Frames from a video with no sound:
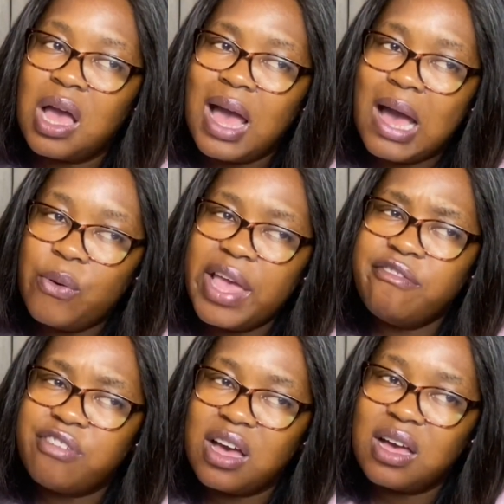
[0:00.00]

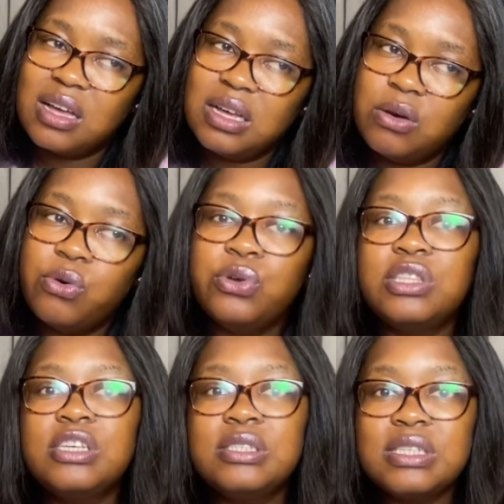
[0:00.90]
However,
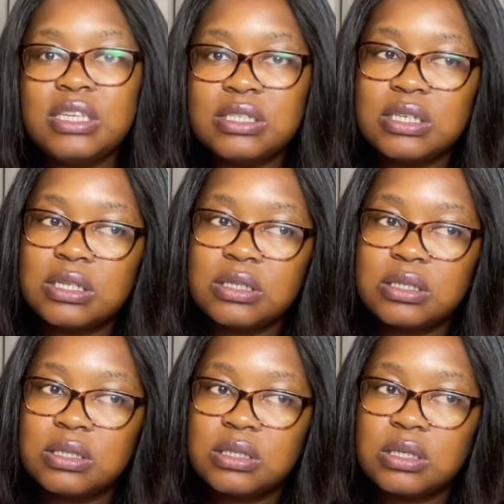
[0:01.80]
this
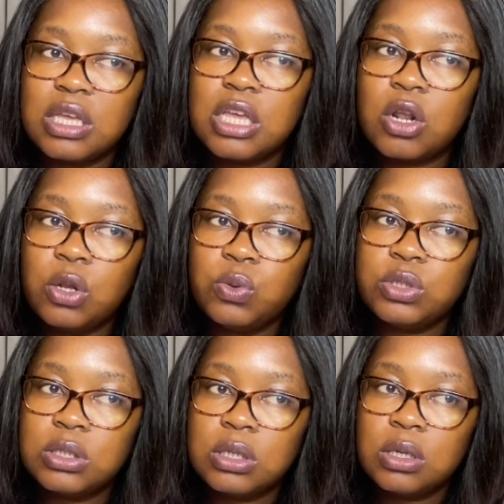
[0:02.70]
didn't
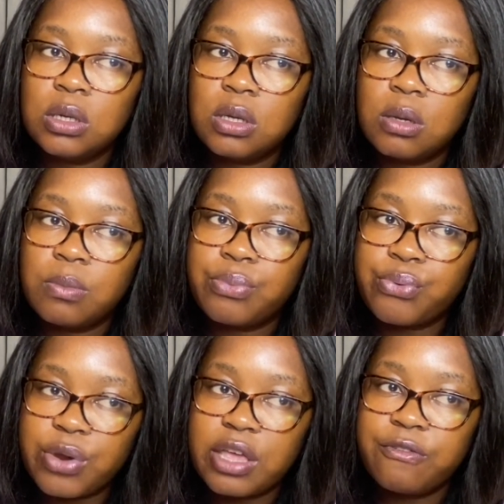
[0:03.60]
include
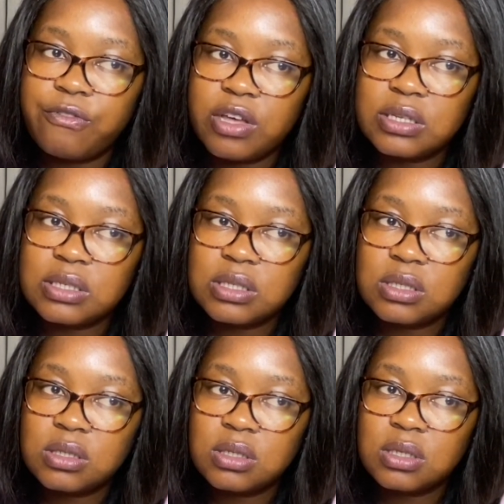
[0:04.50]
breakfast,
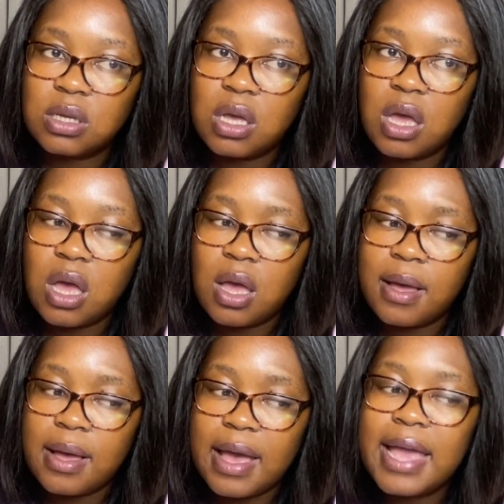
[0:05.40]

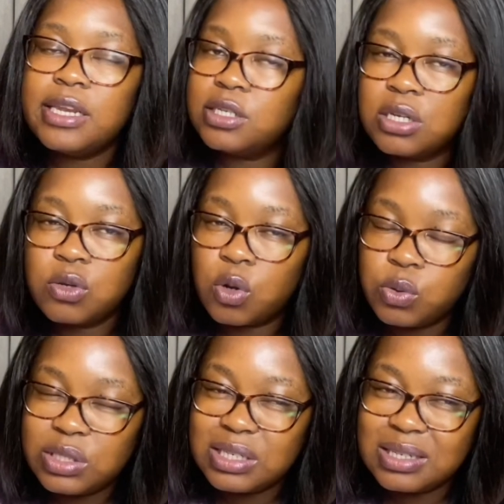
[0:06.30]
and it didn't
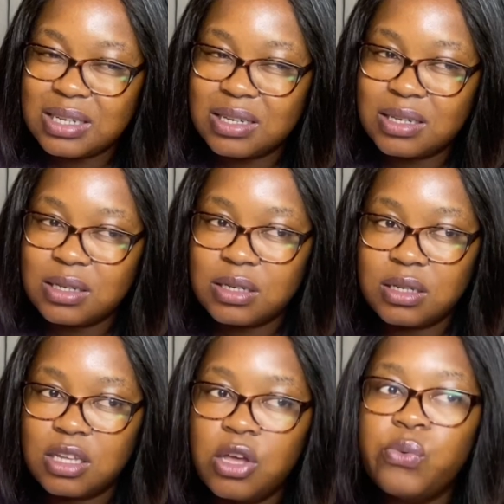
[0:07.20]
include dinner.
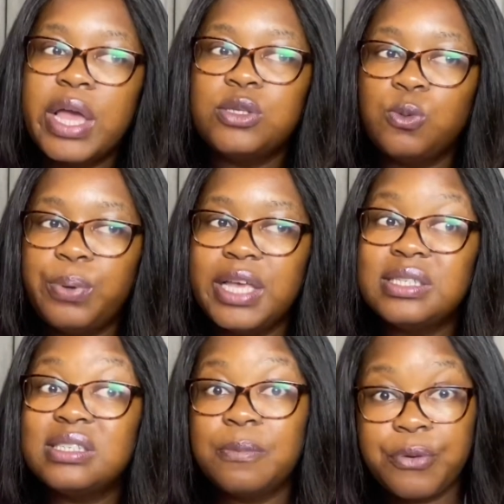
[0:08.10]
We had to pay
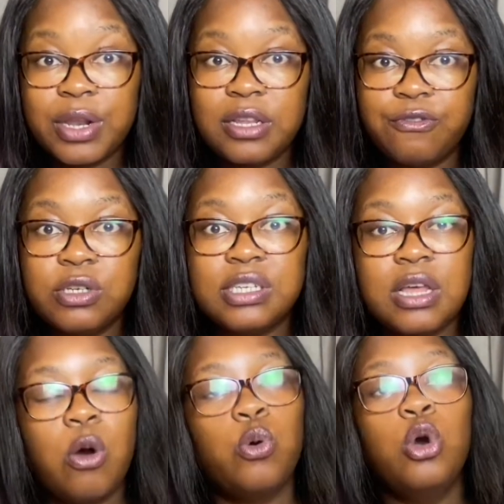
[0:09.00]
separately for
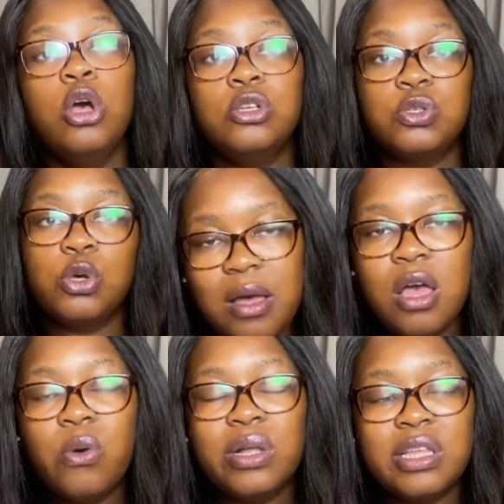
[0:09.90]
dinner. Oh, so
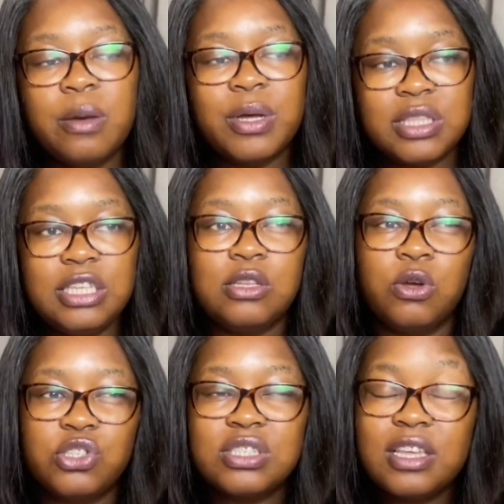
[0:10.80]
one thing about these
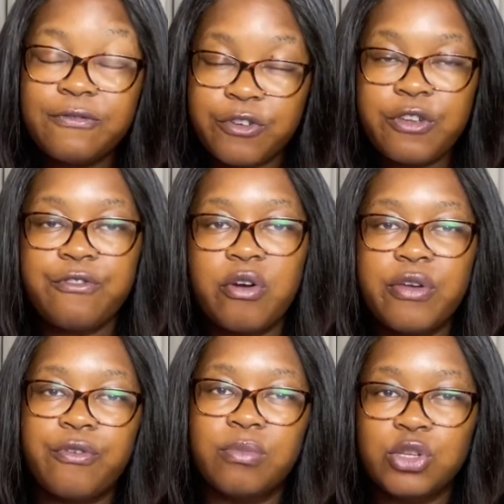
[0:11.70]
lodges, they're very far away
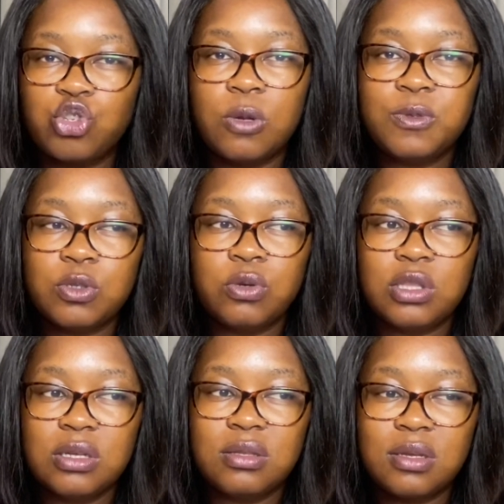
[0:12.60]
from the shops, so
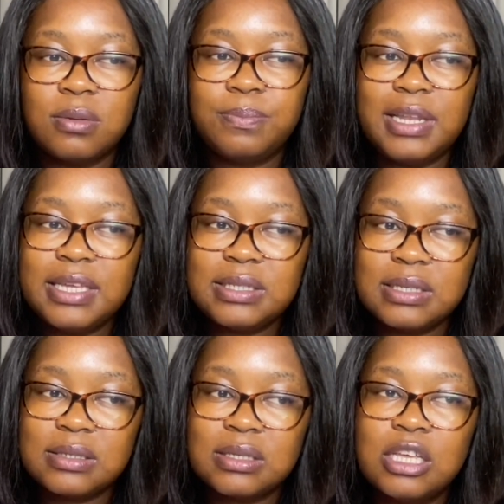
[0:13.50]
the
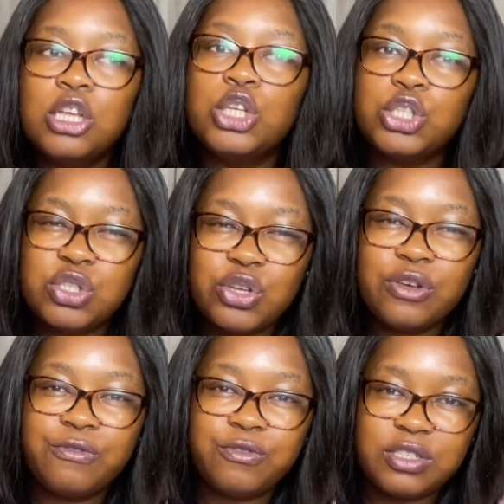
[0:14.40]
places
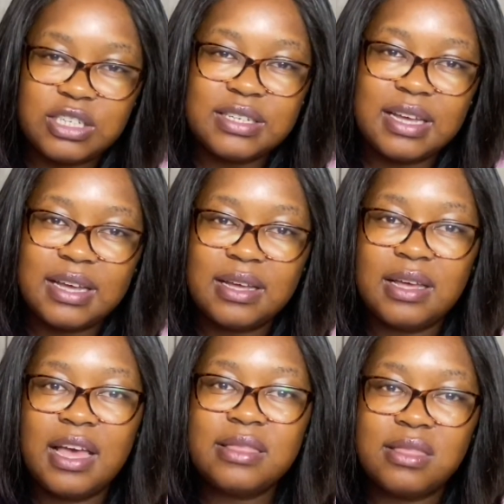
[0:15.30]
serve dinner
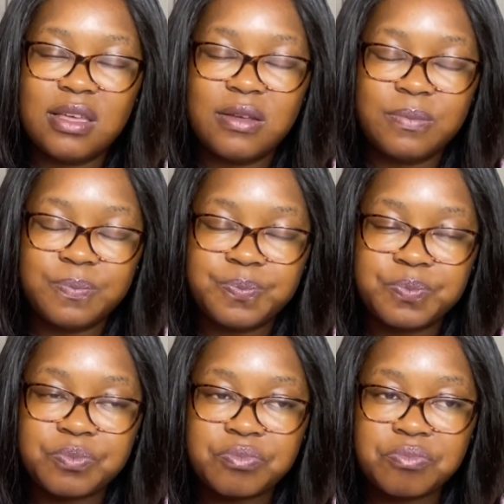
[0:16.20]
at
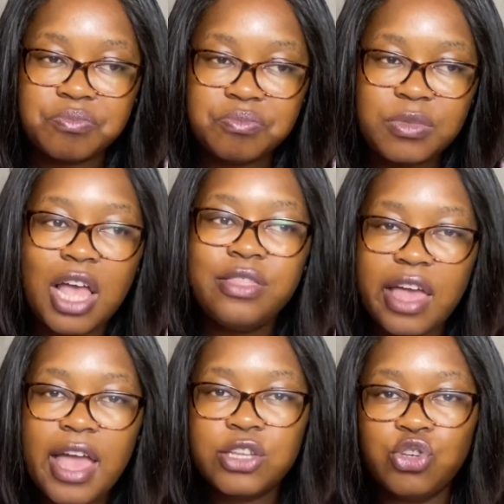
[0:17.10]

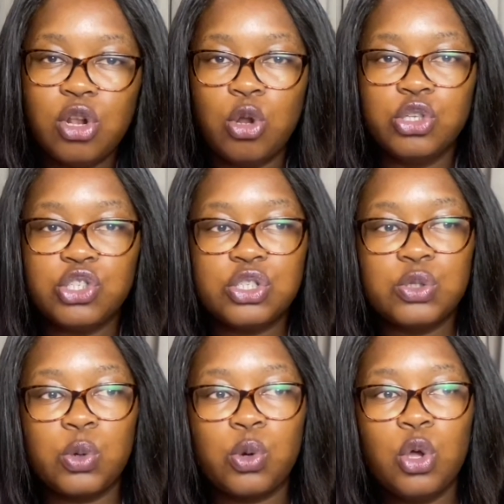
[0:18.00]
the actual lodges.
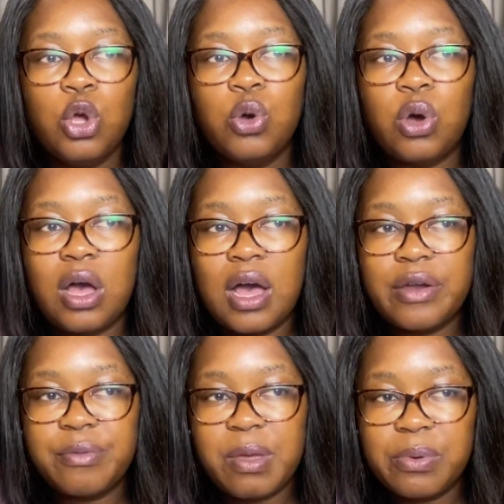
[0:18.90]
So I
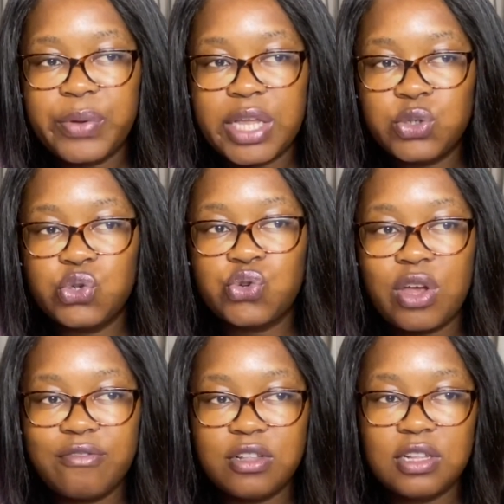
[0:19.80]
remember we had to
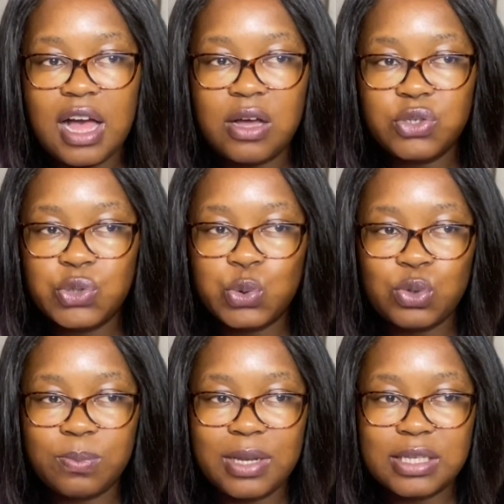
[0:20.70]
travel out to
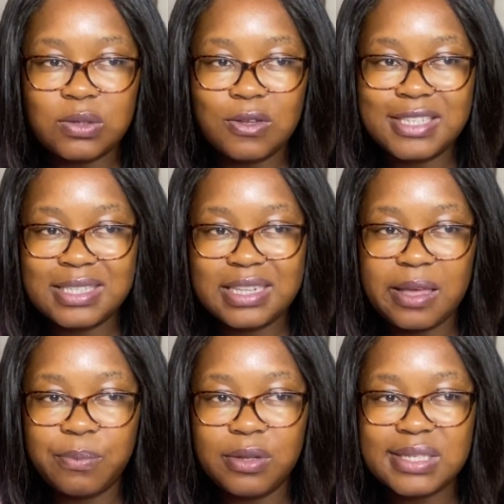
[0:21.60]
a place called
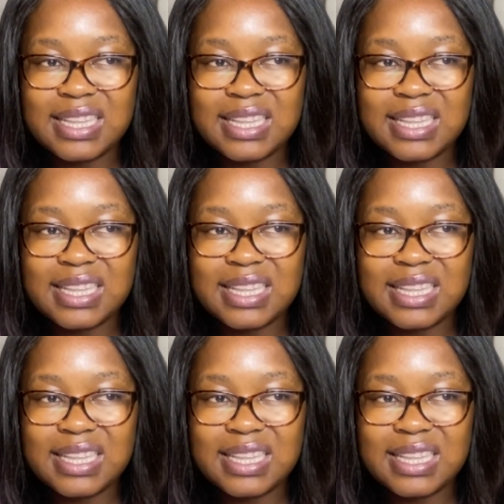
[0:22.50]
Staples.